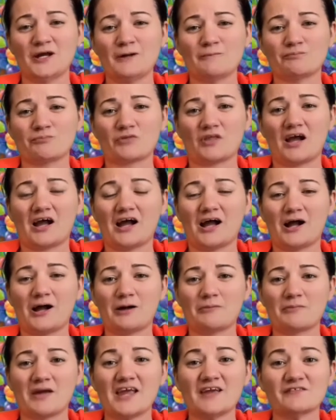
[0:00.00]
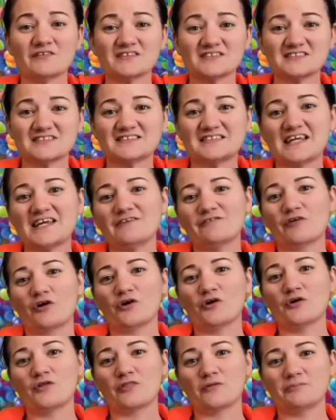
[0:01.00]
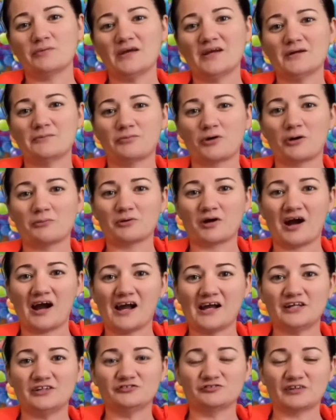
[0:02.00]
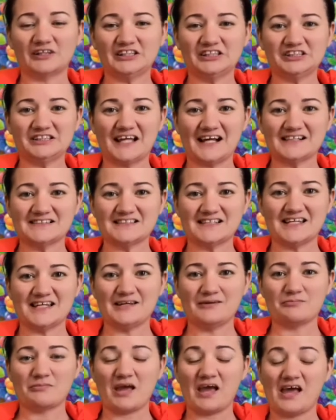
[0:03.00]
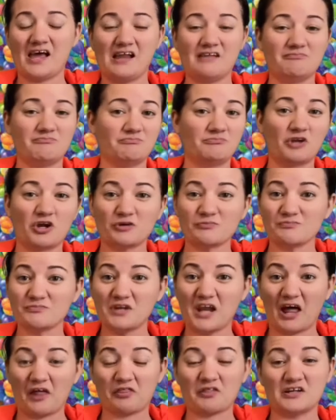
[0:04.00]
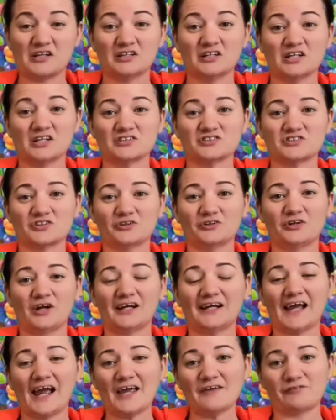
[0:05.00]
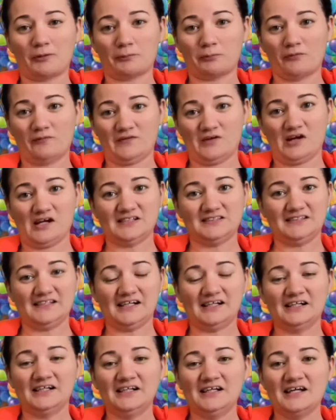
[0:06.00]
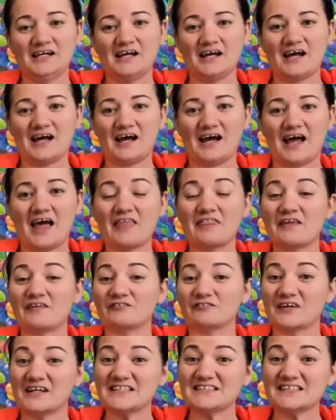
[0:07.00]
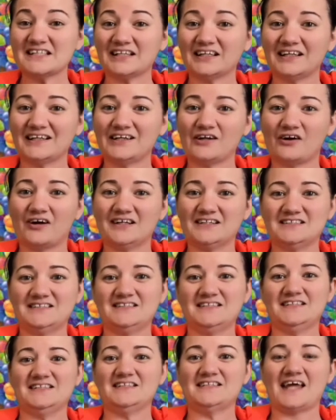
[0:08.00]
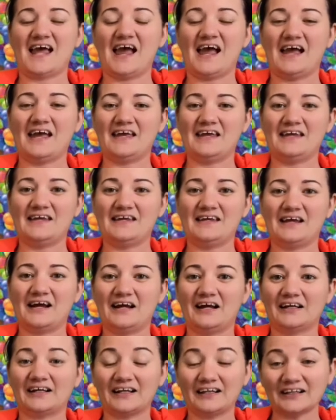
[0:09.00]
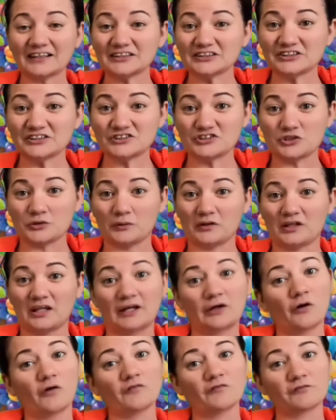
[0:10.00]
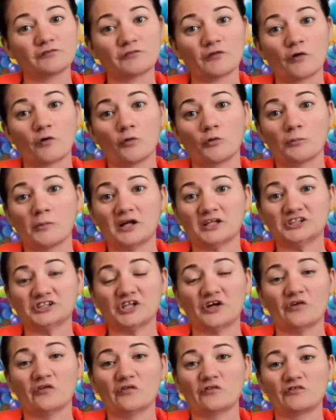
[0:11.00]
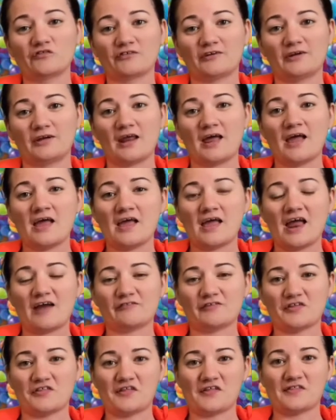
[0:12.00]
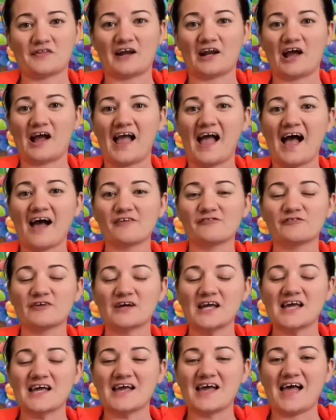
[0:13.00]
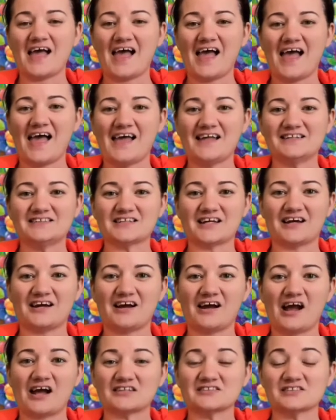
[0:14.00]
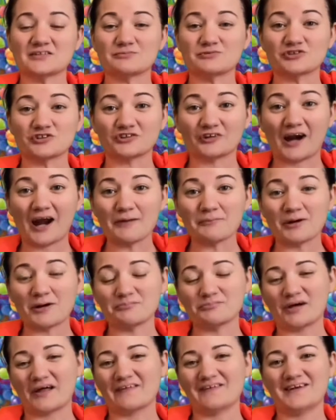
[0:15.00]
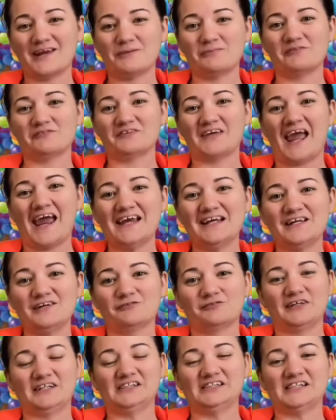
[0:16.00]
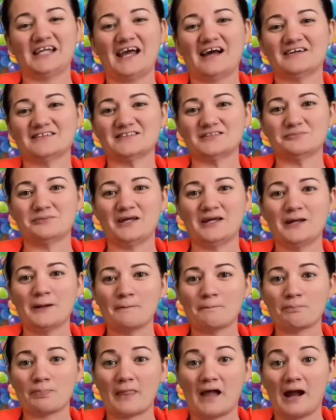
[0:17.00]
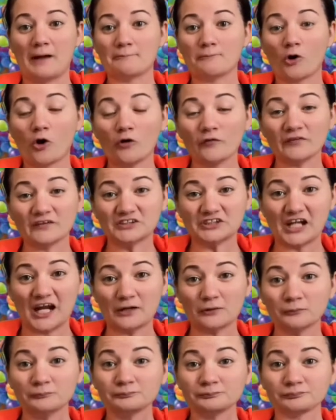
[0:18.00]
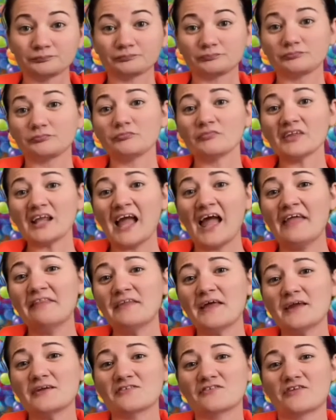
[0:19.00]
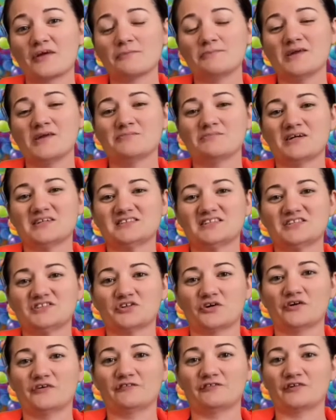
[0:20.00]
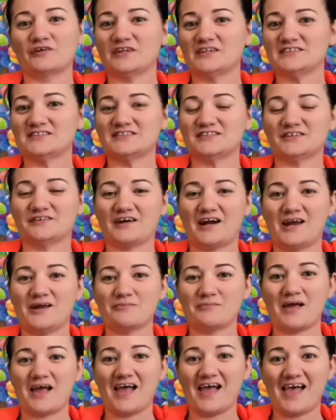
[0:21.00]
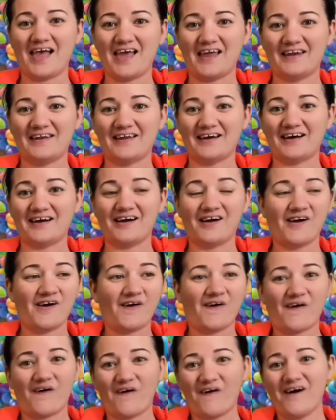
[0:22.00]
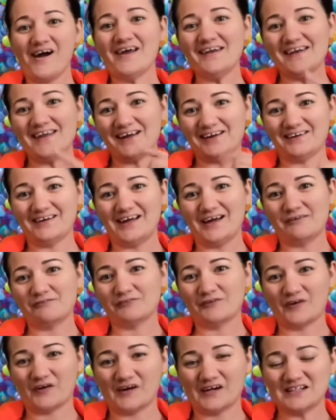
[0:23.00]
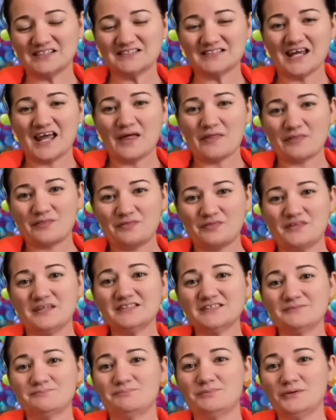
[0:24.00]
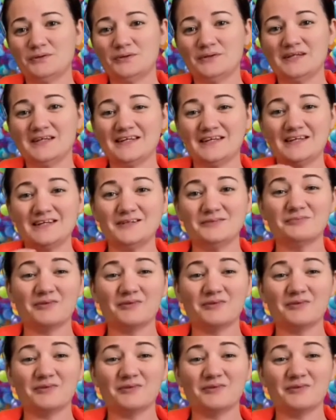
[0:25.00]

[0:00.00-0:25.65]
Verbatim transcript: um, even Stevo, the bearded pop guy, reached out to him, and no nothing. So I gave up on the idea. Uh, and then recently I did a, a uh, collection tour, like of all my shelves and everything that I have. And uh, a subscriber by the name of Katie reached out to me um, on the channel and then sent me a message over on Instagram. And uh, I now have, guys, this beauty in my